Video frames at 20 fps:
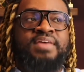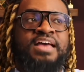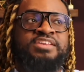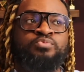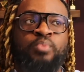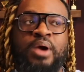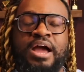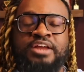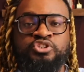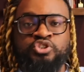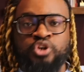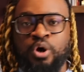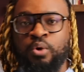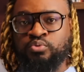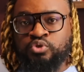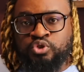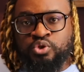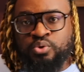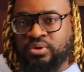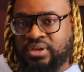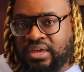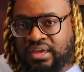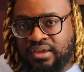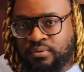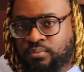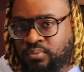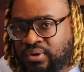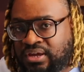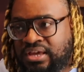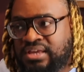That's why I don't do King
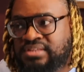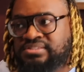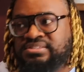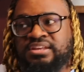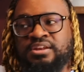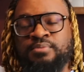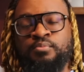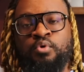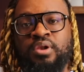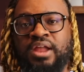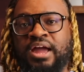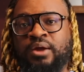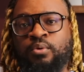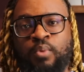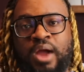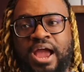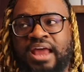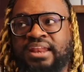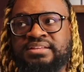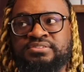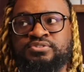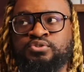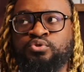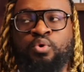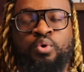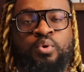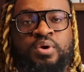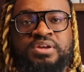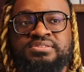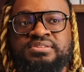of Reads anymore, like writing
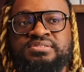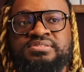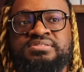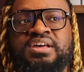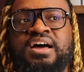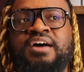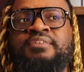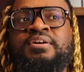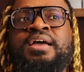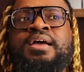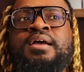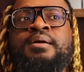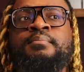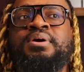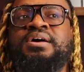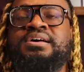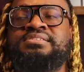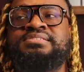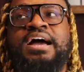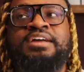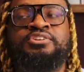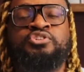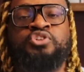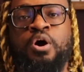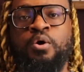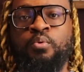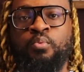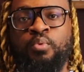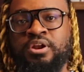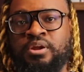stories and stuff, because I
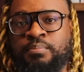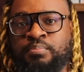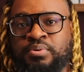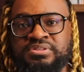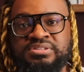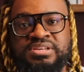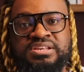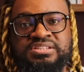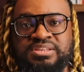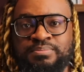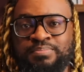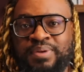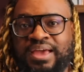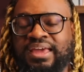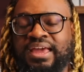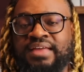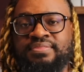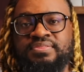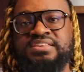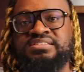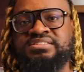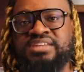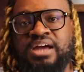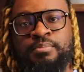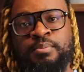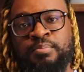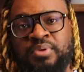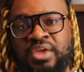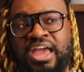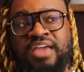don't want to participate in this type
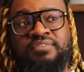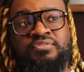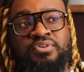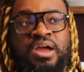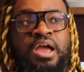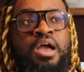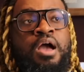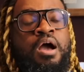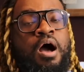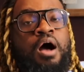of behavior.